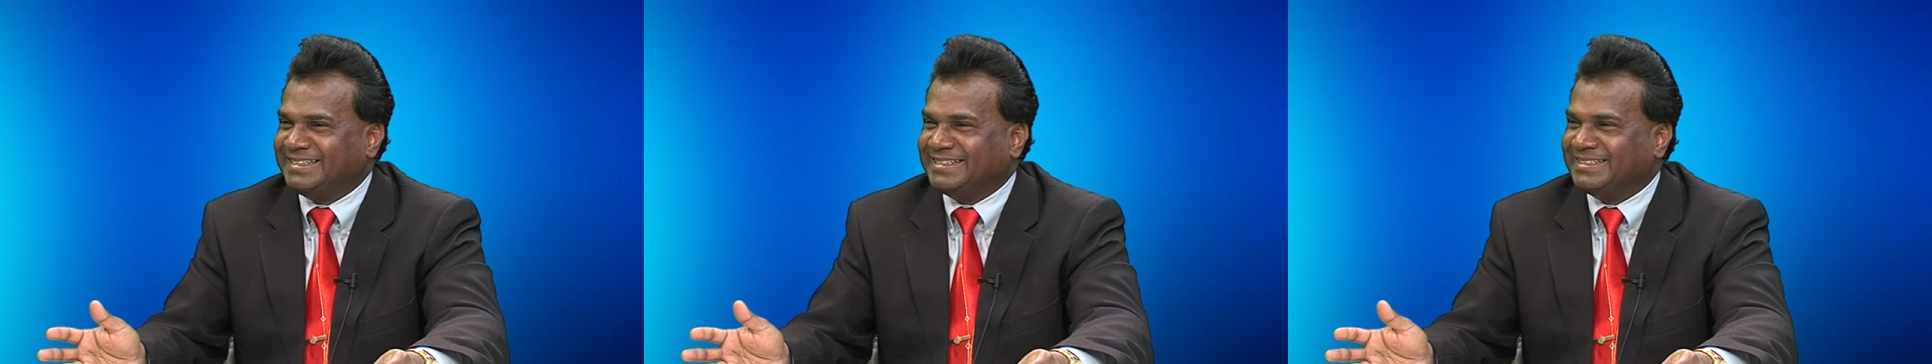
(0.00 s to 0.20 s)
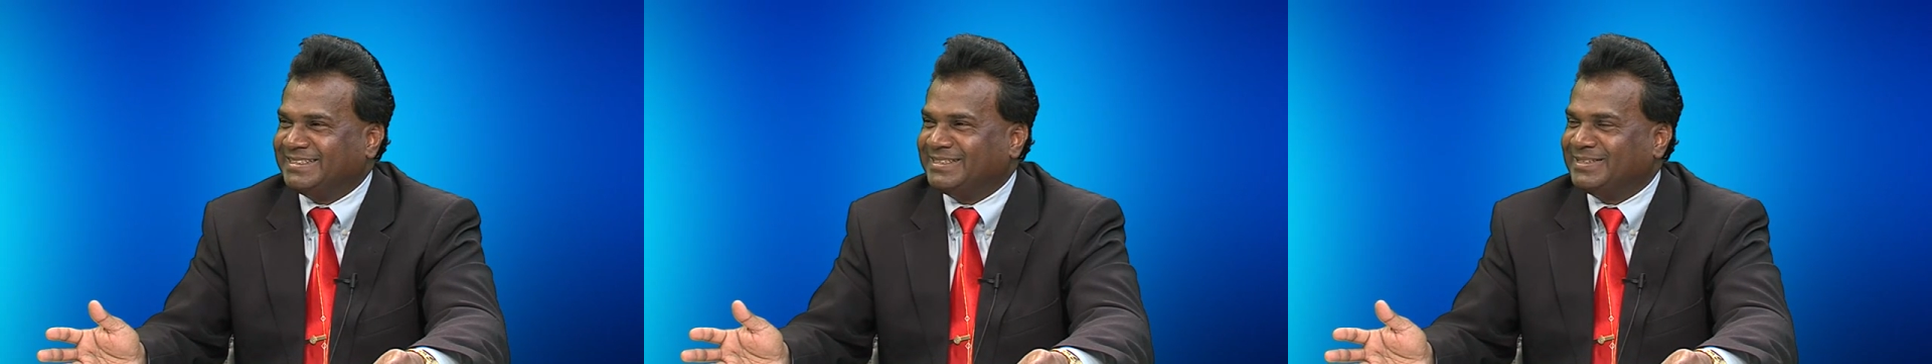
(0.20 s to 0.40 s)

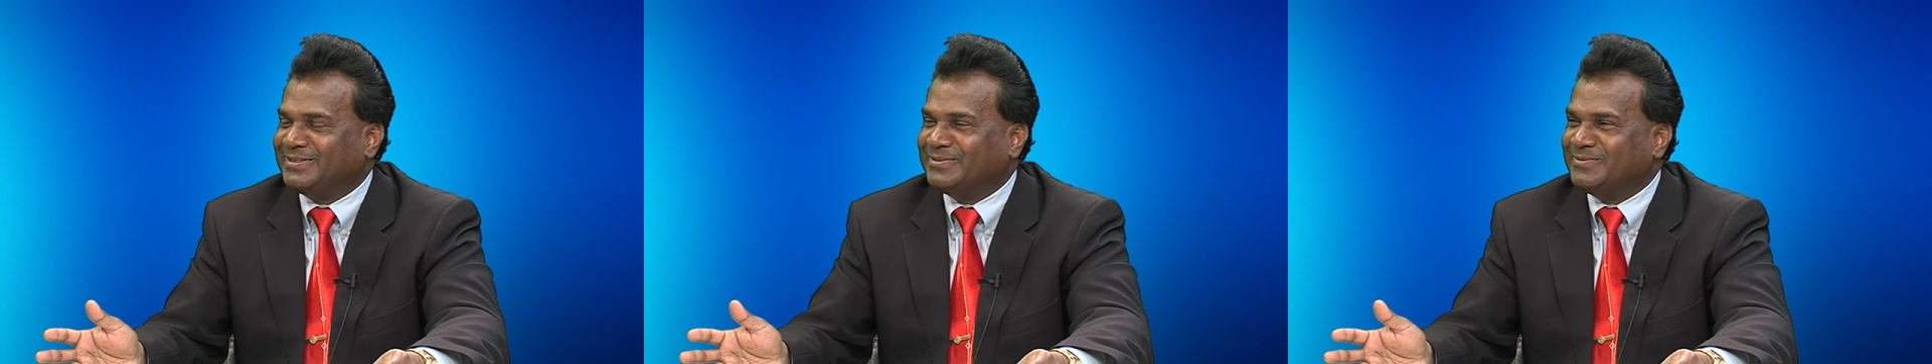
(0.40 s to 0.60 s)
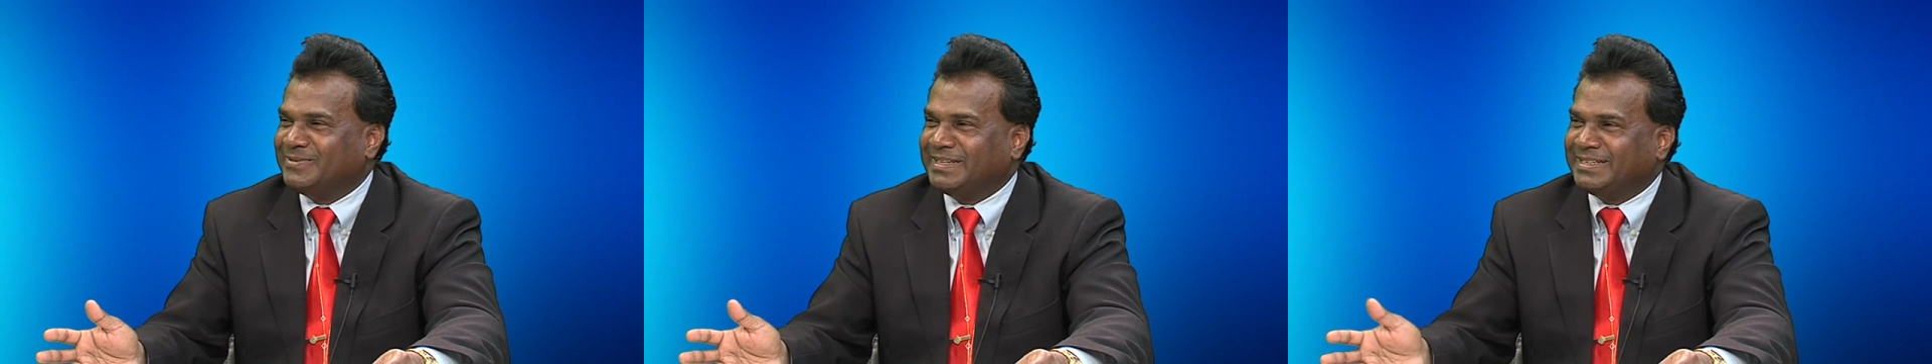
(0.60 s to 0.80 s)
So
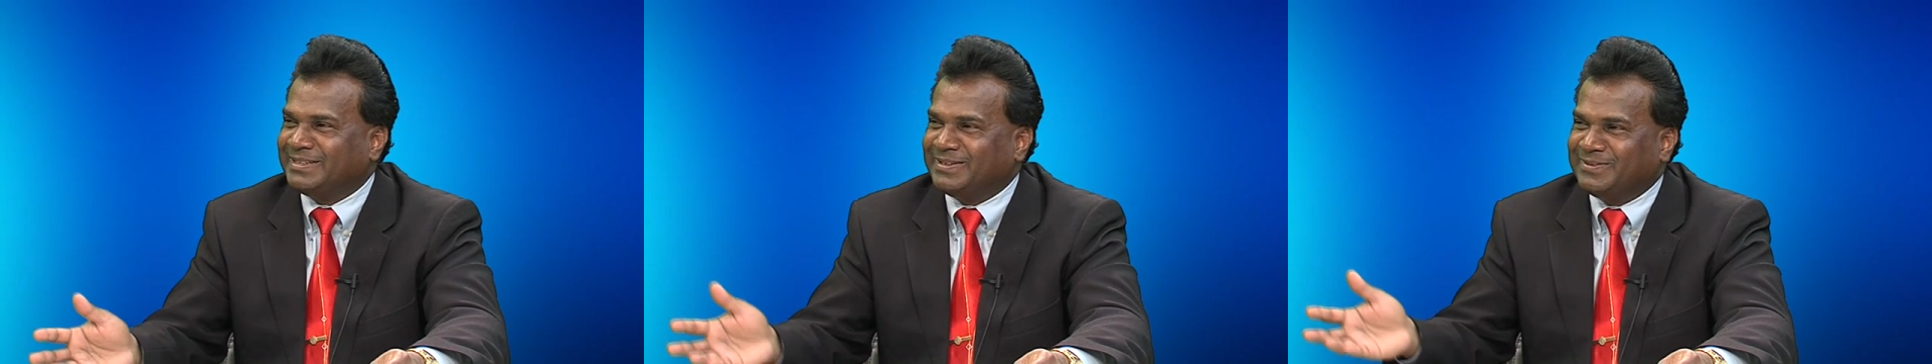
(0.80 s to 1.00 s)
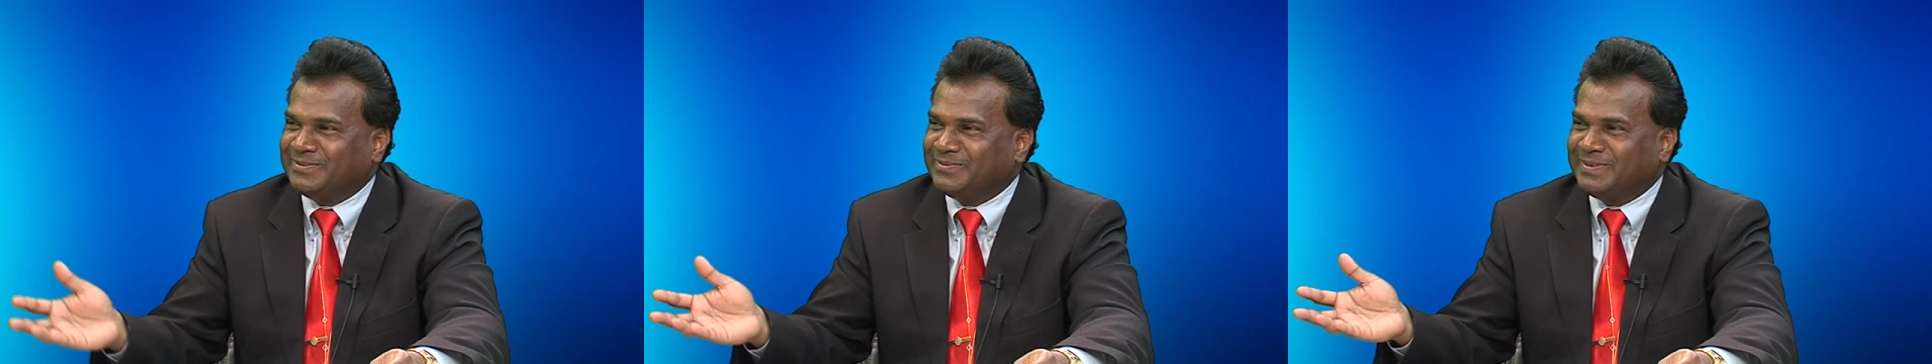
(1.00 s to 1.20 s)

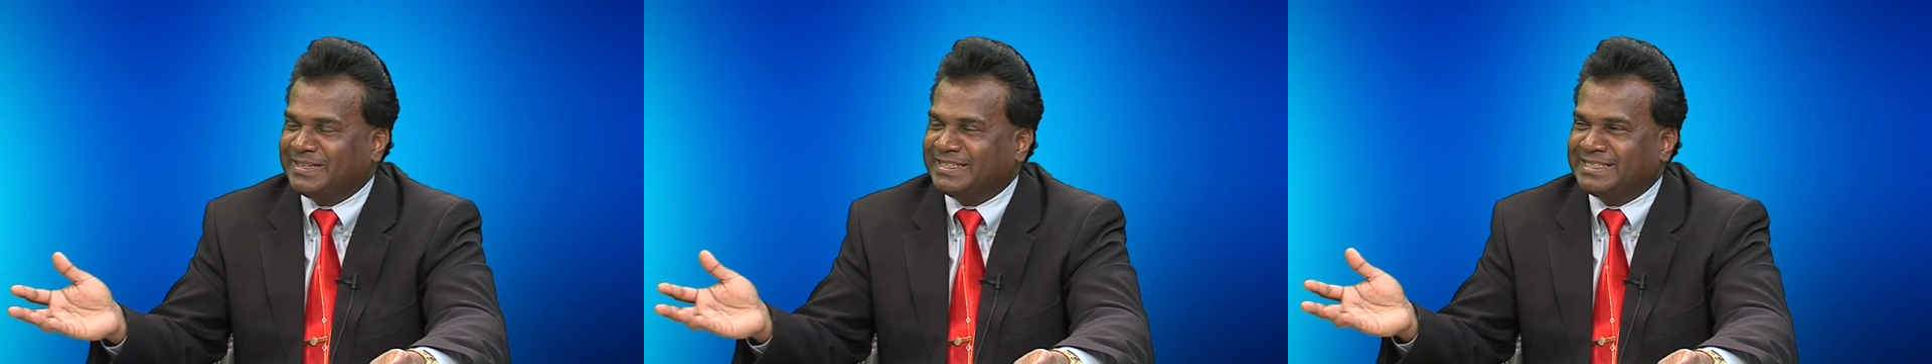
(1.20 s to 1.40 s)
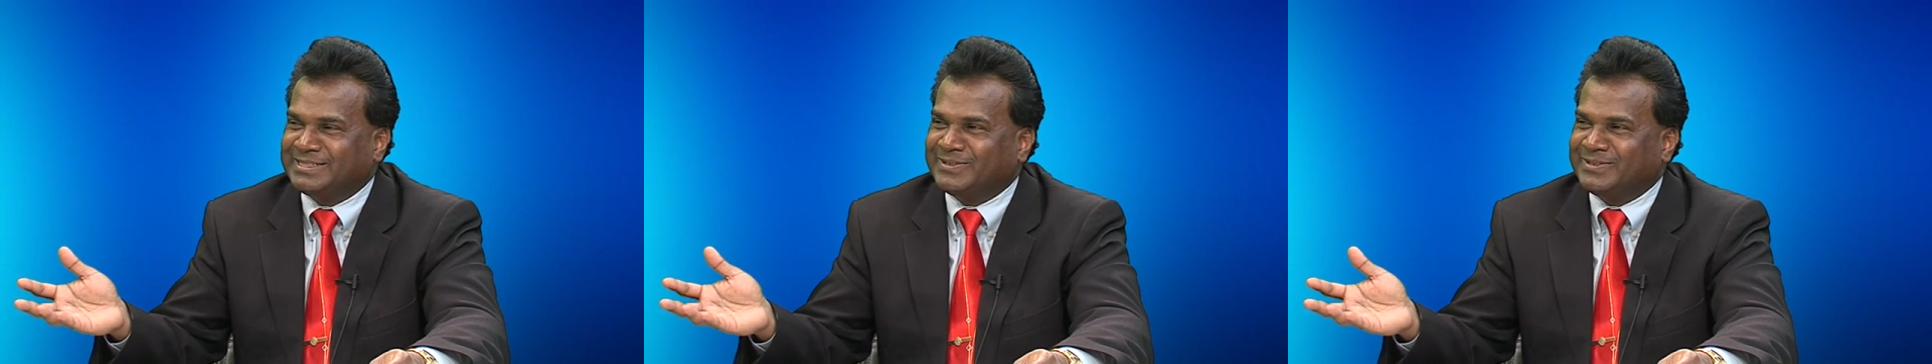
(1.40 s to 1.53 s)
what is